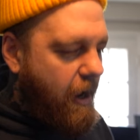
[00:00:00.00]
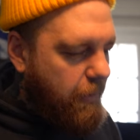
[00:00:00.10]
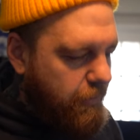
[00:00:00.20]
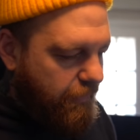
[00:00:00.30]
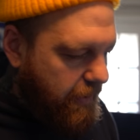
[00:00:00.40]
How
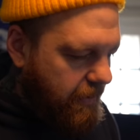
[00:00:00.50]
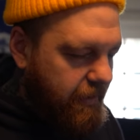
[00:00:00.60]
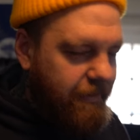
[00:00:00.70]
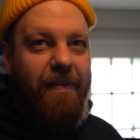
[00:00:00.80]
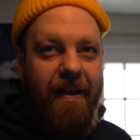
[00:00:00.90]
are you
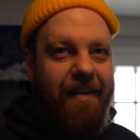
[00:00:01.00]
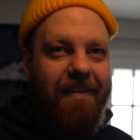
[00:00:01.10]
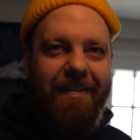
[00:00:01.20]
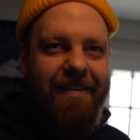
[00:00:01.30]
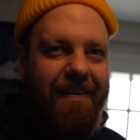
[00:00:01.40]
feeling? Fine.
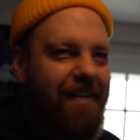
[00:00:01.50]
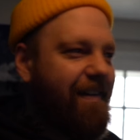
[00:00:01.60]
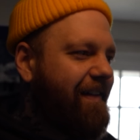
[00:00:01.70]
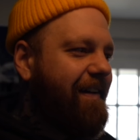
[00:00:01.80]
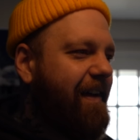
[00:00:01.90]

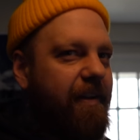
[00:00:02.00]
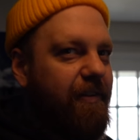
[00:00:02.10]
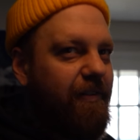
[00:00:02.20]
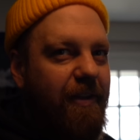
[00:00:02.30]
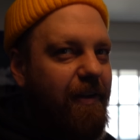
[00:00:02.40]
I
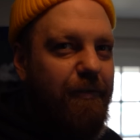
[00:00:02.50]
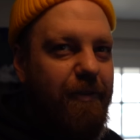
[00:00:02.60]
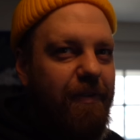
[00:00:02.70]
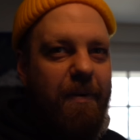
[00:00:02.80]
just touched to